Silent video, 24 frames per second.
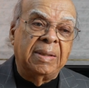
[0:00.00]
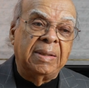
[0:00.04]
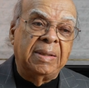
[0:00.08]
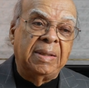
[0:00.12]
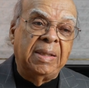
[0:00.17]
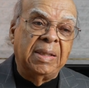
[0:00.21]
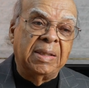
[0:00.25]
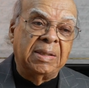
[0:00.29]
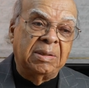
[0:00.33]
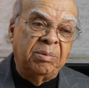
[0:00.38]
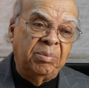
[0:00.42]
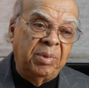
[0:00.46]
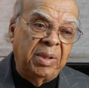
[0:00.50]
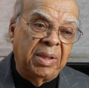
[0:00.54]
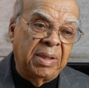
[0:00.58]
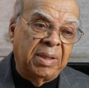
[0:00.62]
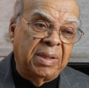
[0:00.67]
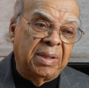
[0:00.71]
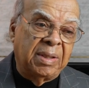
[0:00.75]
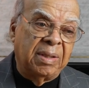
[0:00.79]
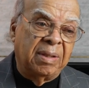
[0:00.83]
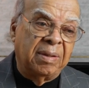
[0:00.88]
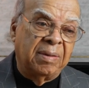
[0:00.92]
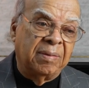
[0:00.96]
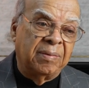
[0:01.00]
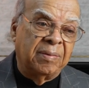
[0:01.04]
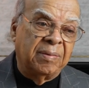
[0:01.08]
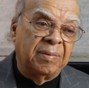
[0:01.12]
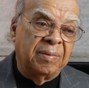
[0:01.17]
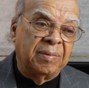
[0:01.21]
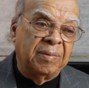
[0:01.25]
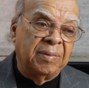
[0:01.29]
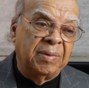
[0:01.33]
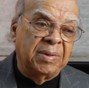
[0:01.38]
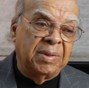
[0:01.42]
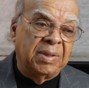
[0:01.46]
Dick Smith,
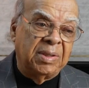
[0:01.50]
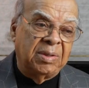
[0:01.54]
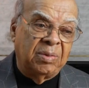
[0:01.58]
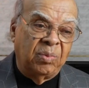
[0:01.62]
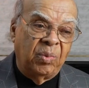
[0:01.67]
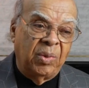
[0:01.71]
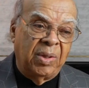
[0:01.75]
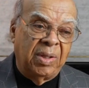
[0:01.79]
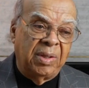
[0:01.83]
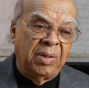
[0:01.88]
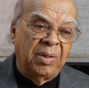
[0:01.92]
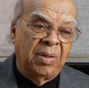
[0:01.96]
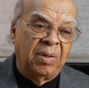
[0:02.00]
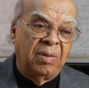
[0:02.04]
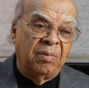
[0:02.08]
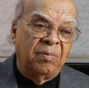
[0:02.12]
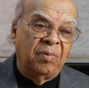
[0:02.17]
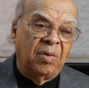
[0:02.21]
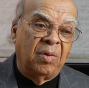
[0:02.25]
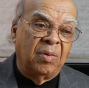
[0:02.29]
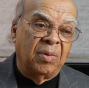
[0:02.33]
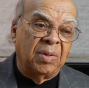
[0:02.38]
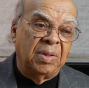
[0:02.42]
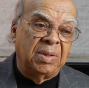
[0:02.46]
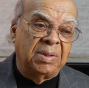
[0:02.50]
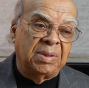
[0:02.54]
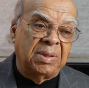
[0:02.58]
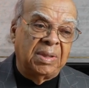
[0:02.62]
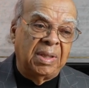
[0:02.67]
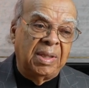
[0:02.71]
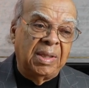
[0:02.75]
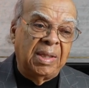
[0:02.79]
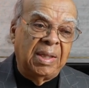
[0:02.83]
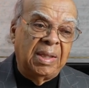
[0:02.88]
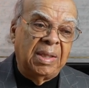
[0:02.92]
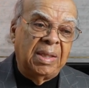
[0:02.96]
which is well-known vocalist.
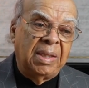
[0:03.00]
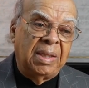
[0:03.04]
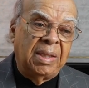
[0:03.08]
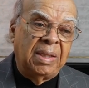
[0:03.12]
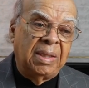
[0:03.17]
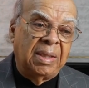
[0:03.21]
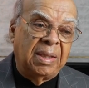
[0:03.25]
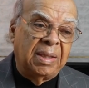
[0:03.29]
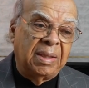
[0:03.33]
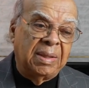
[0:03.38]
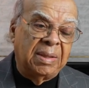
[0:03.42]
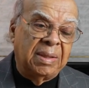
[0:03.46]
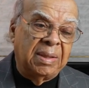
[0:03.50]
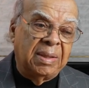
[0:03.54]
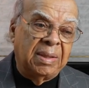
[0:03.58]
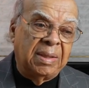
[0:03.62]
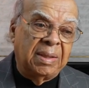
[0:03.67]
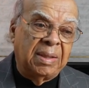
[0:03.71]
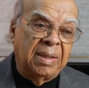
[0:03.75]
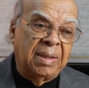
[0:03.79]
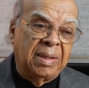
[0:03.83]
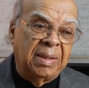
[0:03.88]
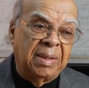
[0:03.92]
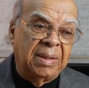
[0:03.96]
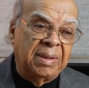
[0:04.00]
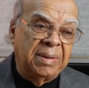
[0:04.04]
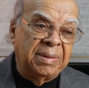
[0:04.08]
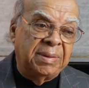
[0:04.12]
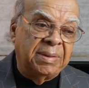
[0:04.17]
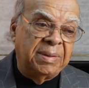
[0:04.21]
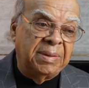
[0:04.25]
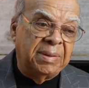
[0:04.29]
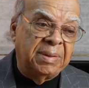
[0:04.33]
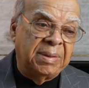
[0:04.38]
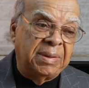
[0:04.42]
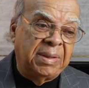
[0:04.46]
Sure, of course uh, uh,
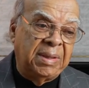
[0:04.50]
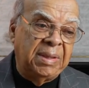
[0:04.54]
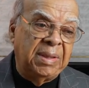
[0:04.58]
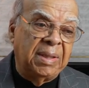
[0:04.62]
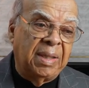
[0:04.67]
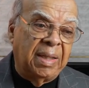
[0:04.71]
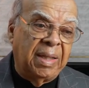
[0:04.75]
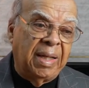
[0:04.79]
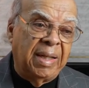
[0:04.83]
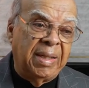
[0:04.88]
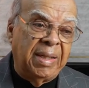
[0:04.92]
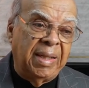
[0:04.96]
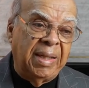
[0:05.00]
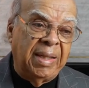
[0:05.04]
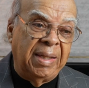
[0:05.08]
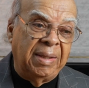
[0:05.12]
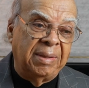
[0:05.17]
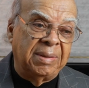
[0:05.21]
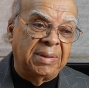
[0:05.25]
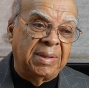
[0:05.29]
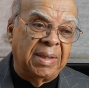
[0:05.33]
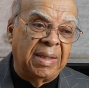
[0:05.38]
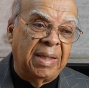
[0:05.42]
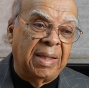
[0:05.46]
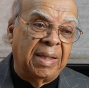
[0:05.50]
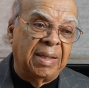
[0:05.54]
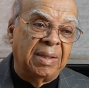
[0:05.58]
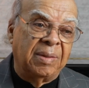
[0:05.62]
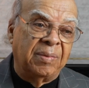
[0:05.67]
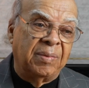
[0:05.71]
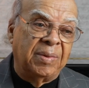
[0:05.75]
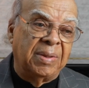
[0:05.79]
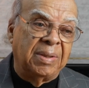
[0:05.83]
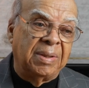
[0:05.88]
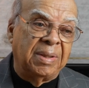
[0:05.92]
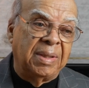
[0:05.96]
TRD is another
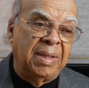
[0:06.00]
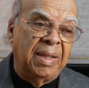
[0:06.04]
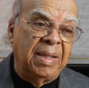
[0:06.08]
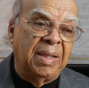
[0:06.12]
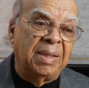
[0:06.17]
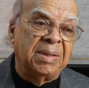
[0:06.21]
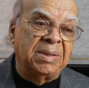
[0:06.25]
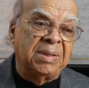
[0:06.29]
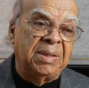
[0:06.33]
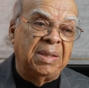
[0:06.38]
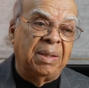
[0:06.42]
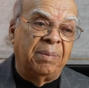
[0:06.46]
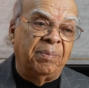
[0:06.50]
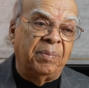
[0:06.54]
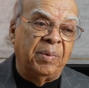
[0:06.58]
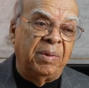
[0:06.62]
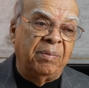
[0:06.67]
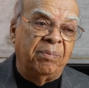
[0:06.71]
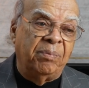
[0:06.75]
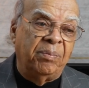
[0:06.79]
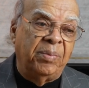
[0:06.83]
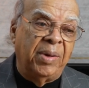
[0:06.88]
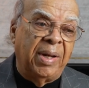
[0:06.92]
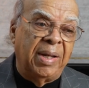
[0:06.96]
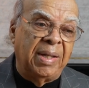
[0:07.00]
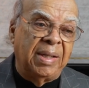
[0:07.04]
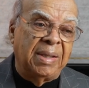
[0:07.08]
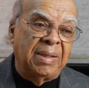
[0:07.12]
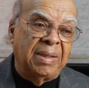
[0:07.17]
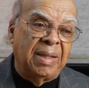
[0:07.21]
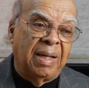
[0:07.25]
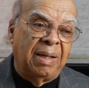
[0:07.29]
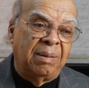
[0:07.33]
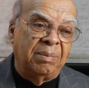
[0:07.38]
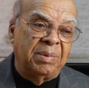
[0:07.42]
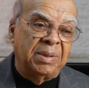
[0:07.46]
one. Gail Ship and Bradley
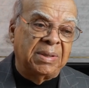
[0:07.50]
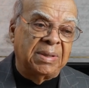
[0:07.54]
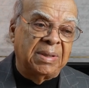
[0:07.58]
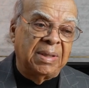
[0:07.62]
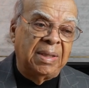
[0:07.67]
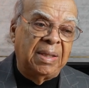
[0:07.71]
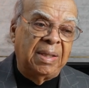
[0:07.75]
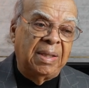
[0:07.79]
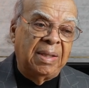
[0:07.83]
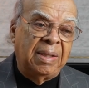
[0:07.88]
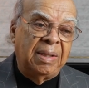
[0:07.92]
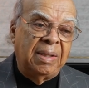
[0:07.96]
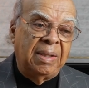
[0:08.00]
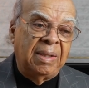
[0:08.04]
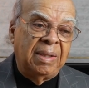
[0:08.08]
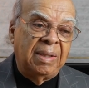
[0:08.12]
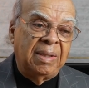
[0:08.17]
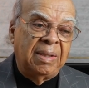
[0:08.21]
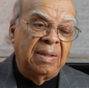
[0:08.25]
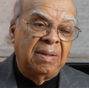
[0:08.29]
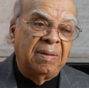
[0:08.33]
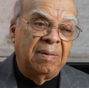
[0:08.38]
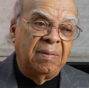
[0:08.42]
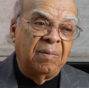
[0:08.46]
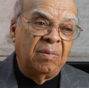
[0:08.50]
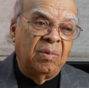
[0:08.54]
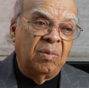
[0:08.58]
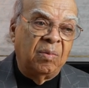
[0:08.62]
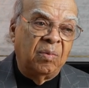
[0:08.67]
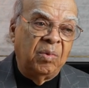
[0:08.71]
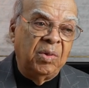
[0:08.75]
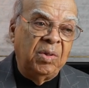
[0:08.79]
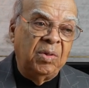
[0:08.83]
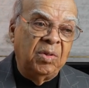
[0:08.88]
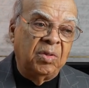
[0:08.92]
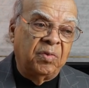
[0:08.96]
Thomas. Uh,
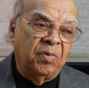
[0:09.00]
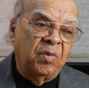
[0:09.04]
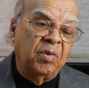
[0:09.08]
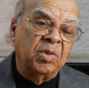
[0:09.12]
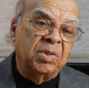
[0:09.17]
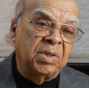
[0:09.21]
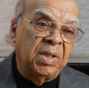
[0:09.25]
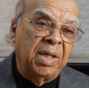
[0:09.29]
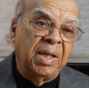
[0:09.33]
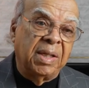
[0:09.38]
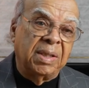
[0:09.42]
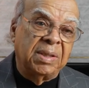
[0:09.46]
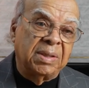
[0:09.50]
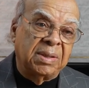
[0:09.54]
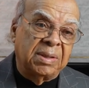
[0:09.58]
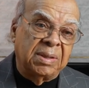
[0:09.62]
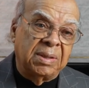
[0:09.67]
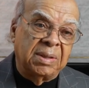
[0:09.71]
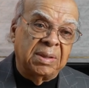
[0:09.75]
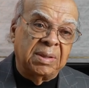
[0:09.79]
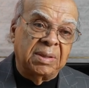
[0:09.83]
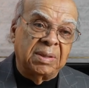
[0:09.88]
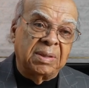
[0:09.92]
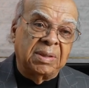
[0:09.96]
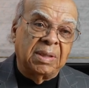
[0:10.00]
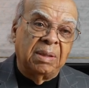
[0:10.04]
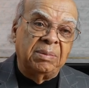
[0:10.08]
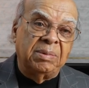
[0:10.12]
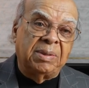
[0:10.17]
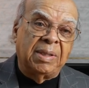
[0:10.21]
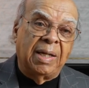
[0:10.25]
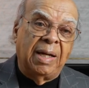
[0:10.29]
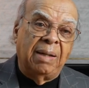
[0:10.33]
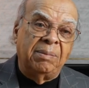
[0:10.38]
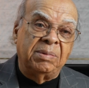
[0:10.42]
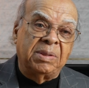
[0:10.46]
we use four singers.
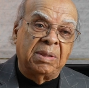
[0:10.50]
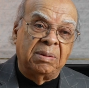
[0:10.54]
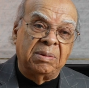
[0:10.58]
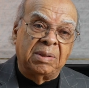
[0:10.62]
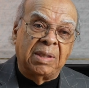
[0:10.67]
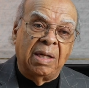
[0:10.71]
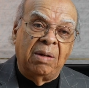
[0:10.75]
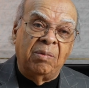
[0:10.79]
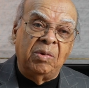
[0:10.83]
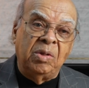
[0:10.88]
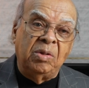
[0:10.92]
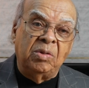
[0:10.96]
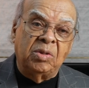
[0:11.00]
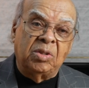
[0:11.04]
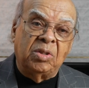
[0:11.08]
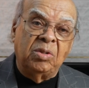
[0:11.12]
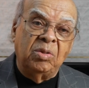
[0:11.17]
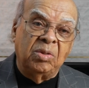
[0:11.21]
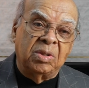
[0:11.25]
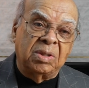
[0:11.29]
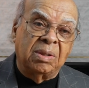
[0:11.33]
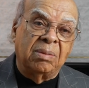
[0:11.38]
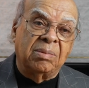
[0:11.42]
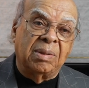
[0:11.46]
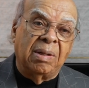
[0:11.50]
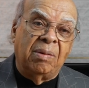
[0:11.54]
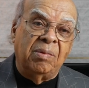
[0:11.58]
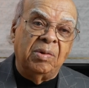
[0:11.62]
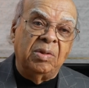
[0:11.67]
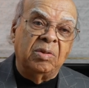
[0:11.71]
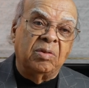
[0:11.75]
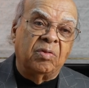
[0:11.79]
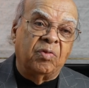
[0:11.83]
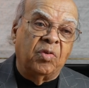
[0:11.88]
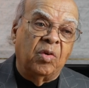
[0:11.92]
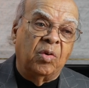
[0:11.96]
sometimes, sometimes we use two. Sometimes we
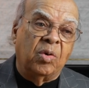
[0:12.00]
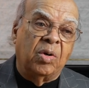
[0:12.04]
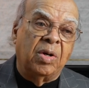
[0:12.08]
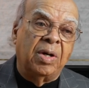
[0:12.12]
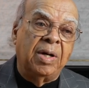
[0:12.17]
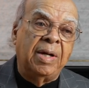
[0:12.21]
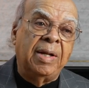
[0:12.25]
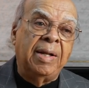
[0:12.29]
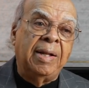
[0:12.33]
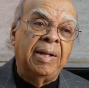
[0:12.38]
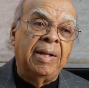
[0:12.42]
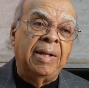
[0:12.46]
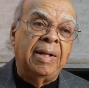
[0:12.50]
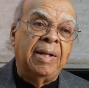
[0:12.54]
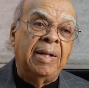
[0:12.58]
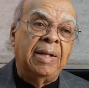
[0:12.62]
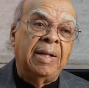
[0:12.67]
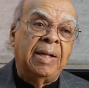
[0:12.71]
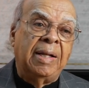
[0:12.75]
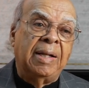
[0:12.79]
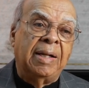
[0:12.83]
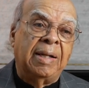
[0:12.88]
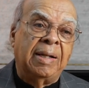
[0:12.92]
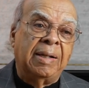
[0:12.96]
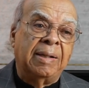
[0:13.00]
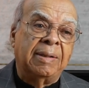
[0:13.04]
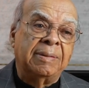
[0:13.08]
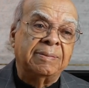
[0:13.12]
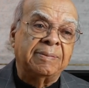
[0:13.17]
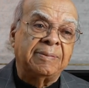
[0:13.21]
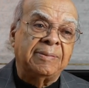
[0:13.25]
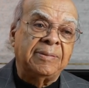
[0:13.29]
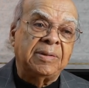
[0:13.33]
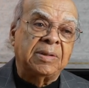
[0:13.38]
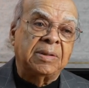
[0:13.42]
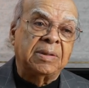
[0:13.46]
use four. Mm-hmm. Uh,
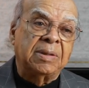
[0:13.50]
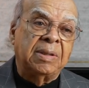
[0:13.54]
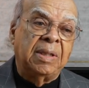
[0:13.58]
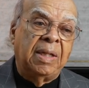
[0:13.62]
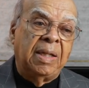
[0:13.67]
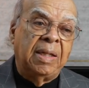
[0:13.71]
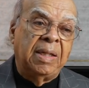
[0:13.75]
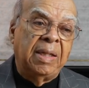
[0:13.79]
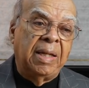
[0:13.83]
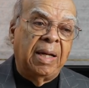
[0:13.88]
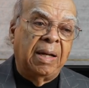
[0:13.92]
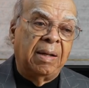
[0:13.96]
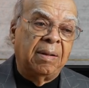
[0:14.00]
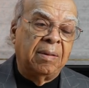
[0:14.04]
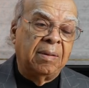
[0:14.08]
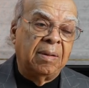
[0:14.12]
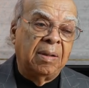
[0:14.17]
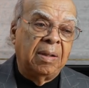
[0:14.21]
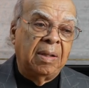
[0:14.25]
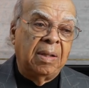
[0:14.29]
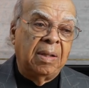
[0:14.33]
now,